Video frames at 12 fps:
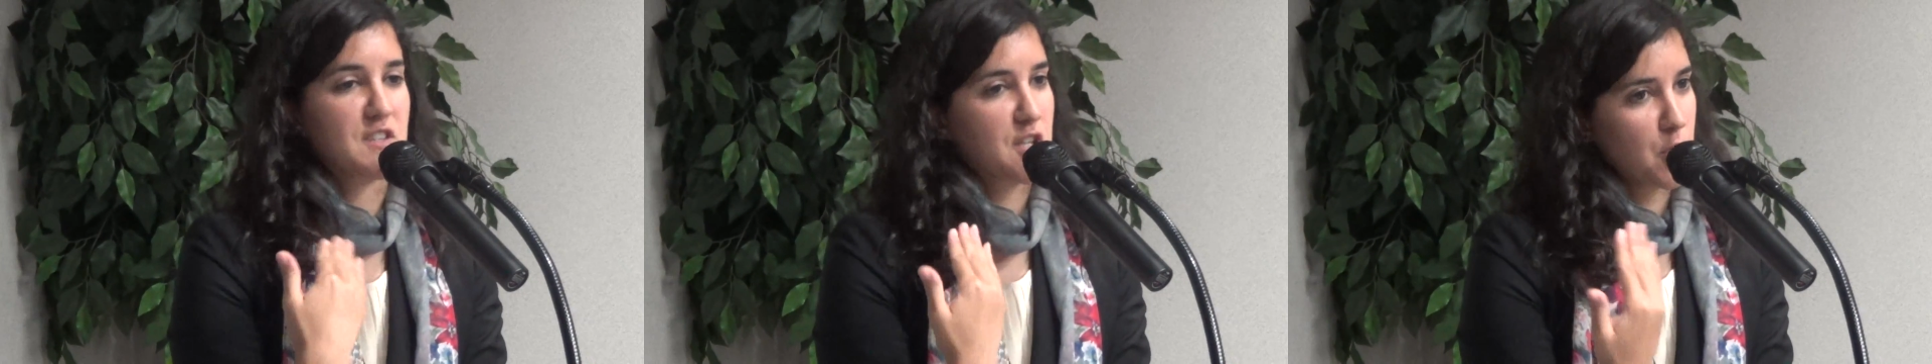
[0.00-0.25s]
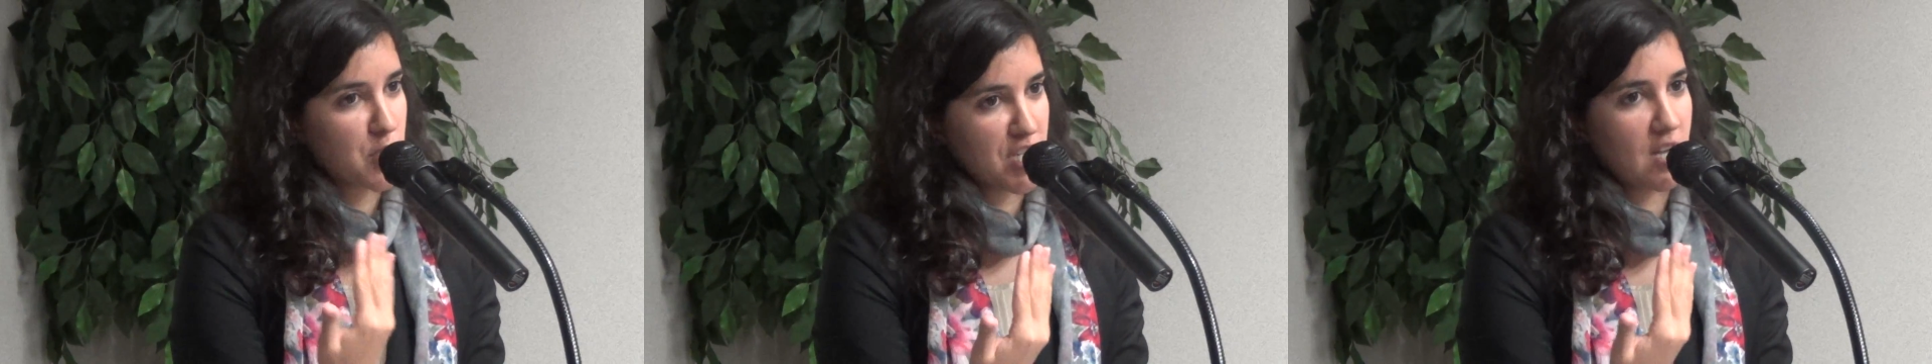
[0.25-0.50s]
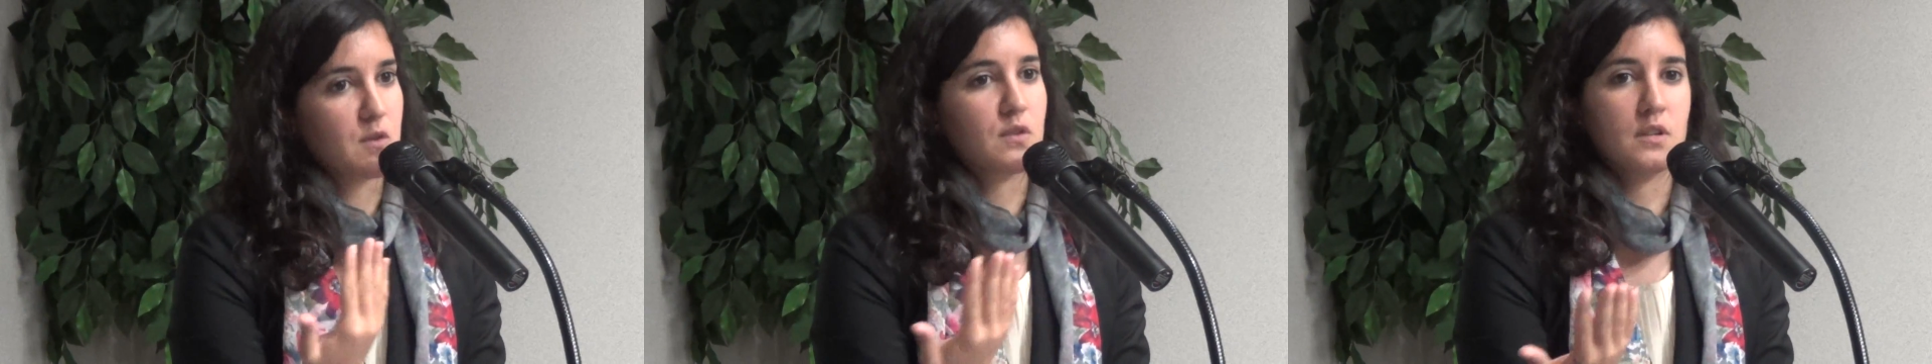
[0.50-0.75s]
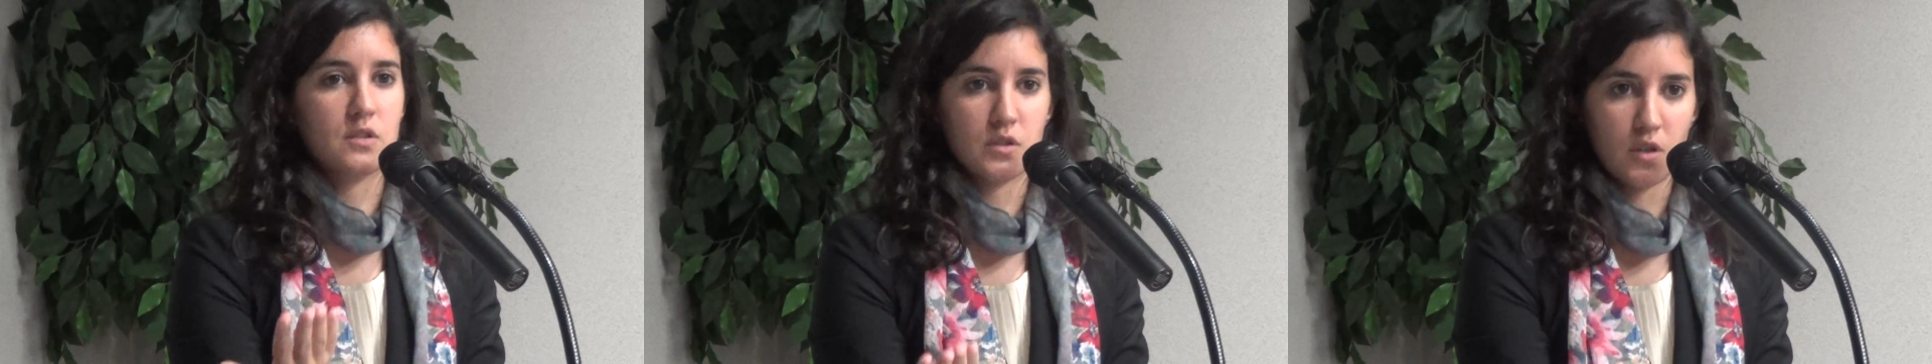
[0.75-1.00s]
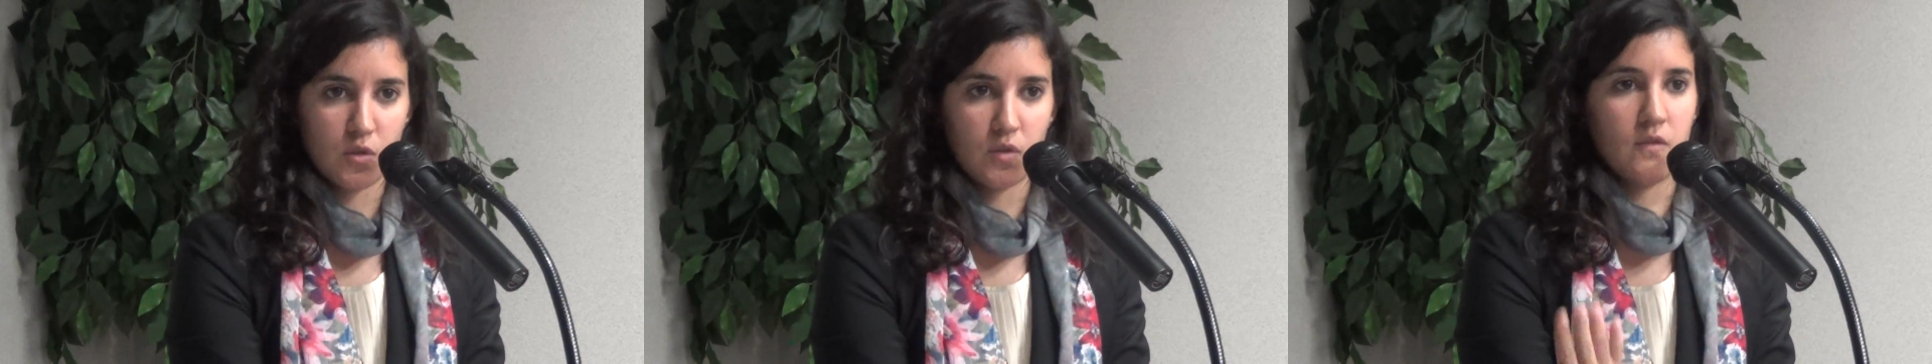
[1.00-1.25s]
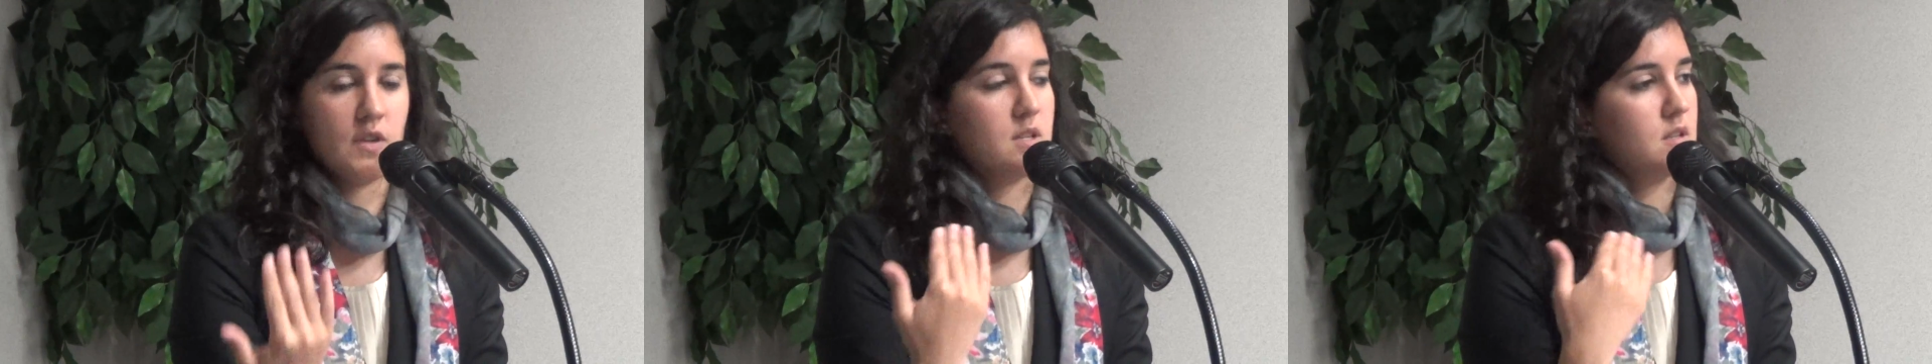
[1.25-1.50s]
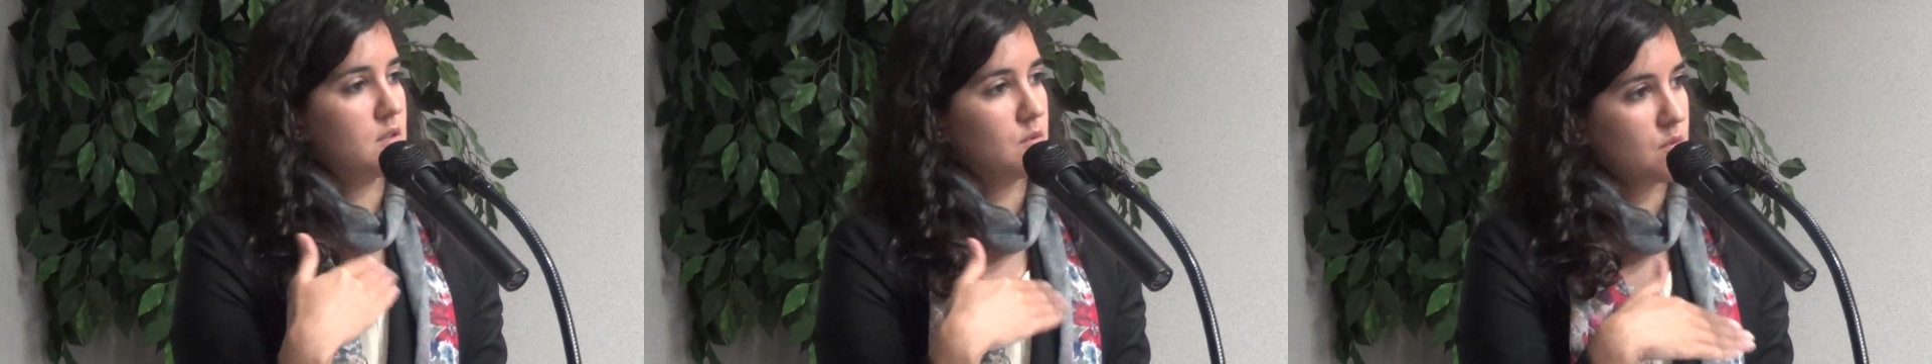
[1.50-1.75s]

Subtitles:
Security Council to talk to the business